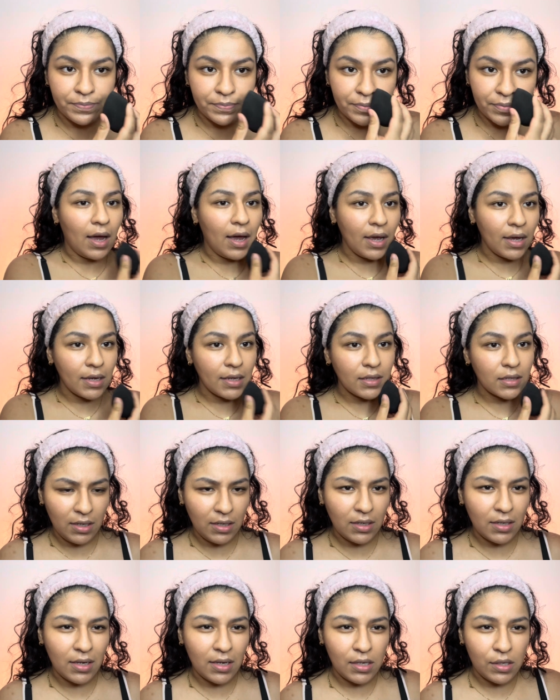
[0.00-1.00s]
I
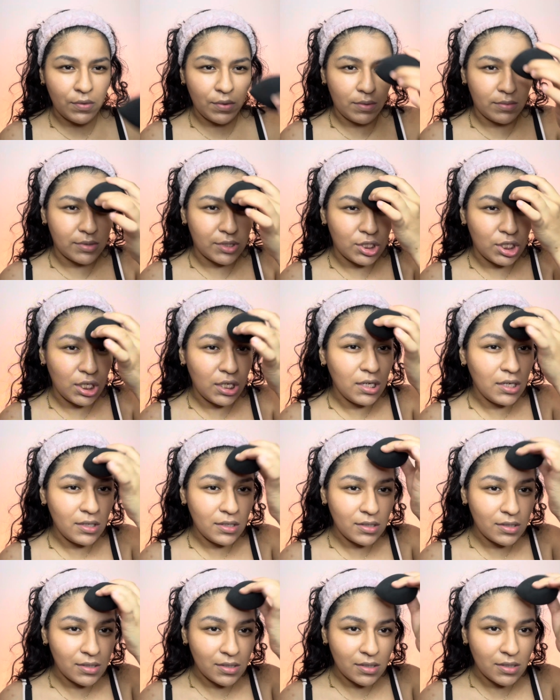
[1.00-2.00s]
think it's from Shein.
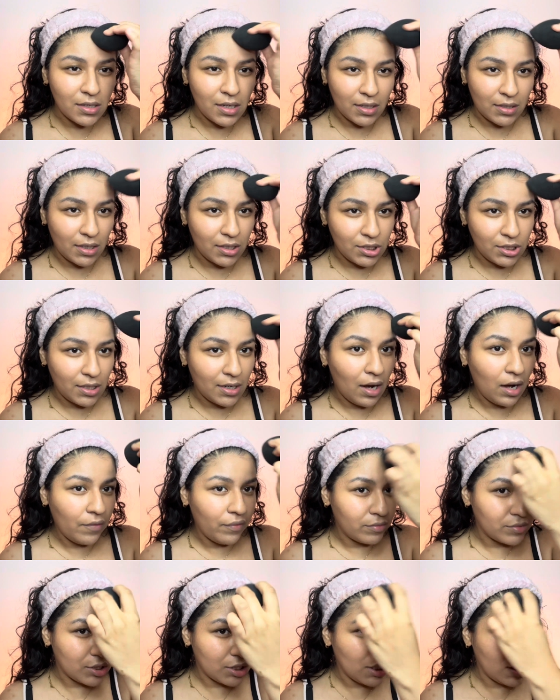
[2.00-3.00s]
I think she got it
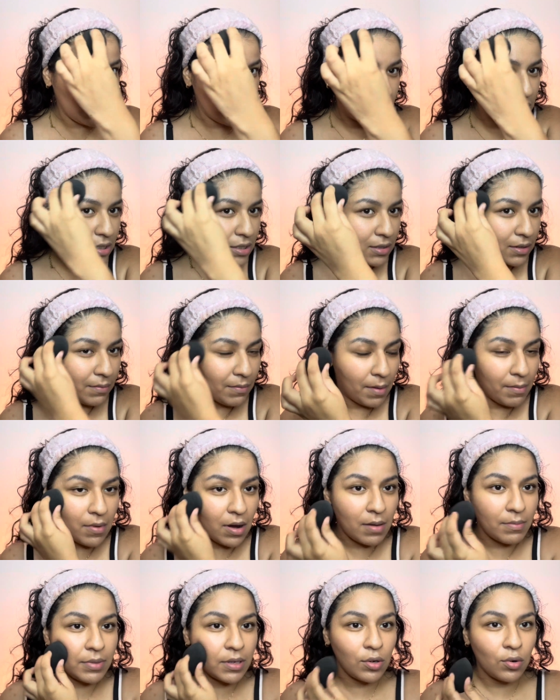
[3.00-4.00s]
from Shein. My
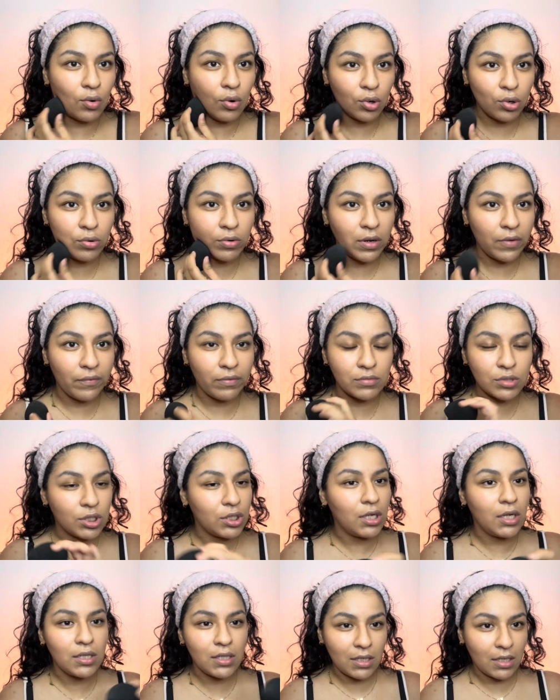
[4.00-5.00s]
mom be ordering from
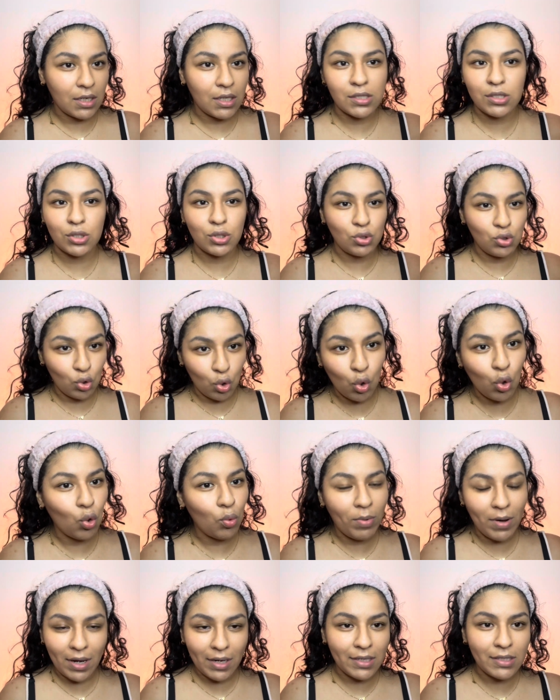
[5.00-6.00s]
Shein like it's
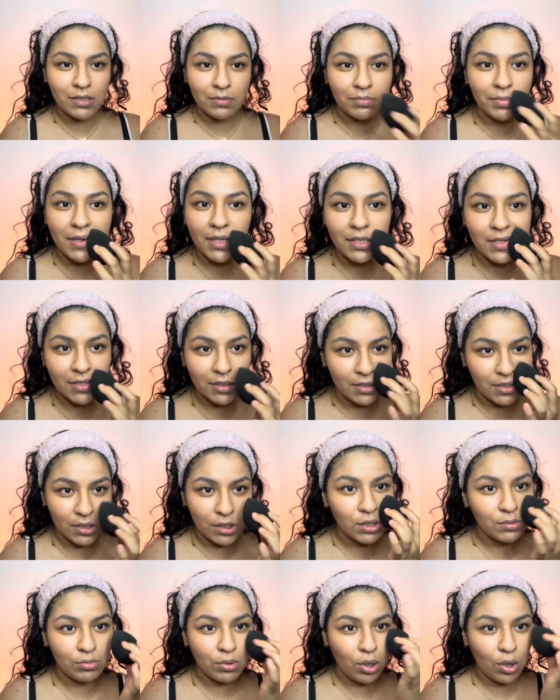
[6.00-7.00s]
nobody's
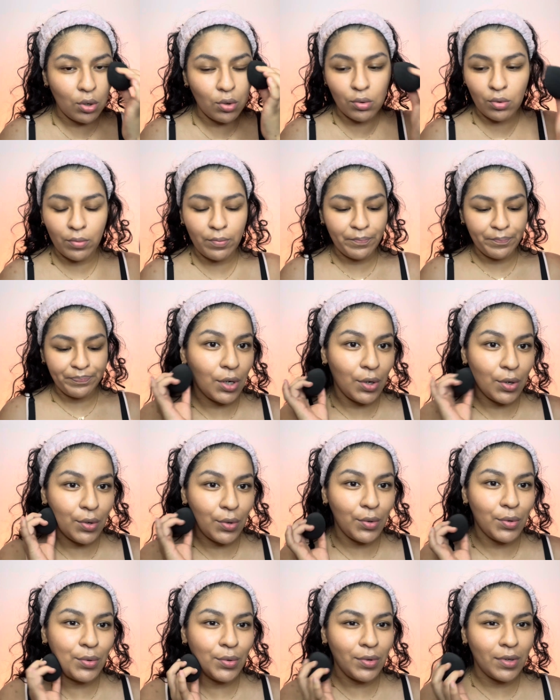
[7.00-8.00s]
business, bro.
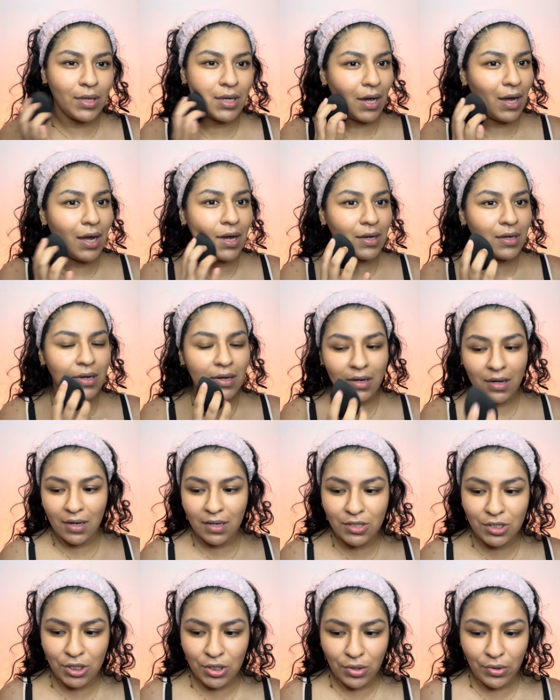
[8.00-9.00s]
So yeah,
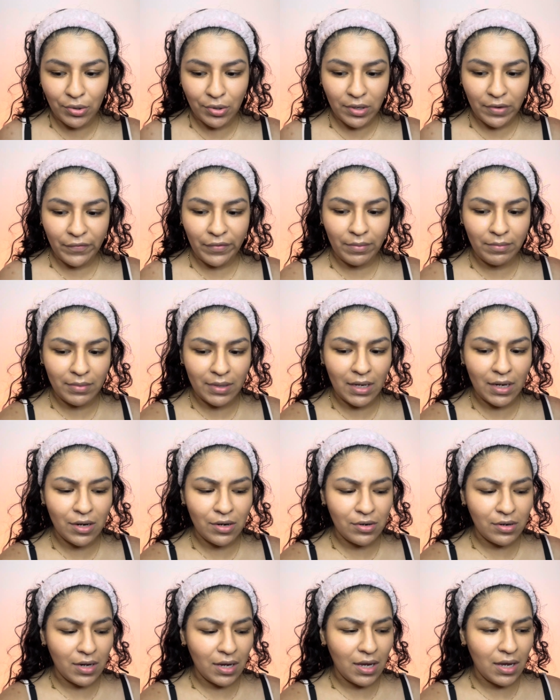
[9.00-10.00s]
she ordered it from
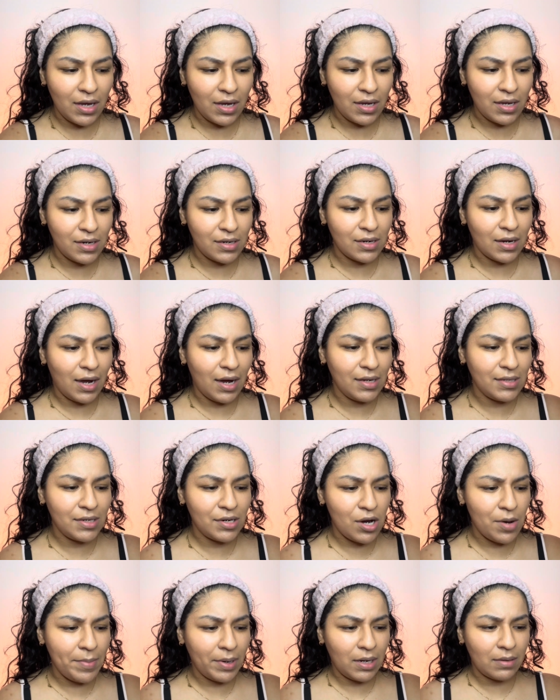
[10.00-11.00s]
there, and I did
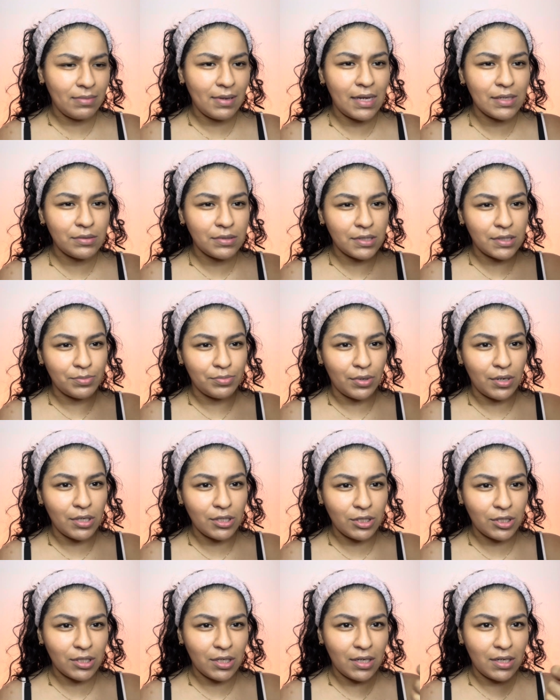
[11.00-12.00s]
her makeup last with this
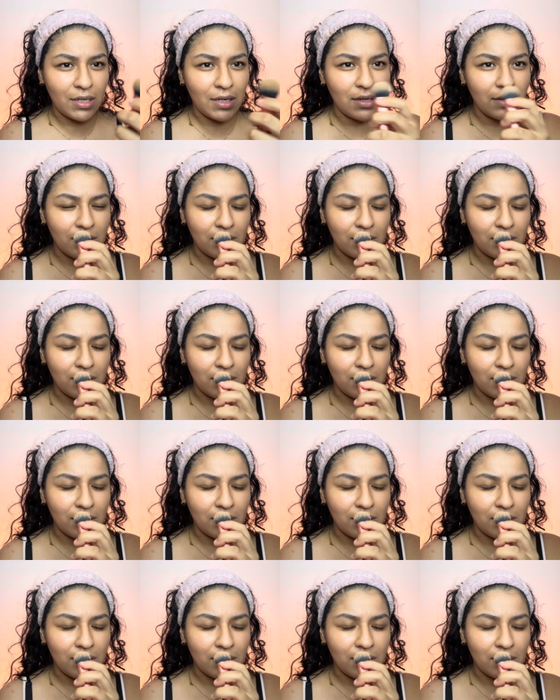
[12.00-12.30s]
brush, and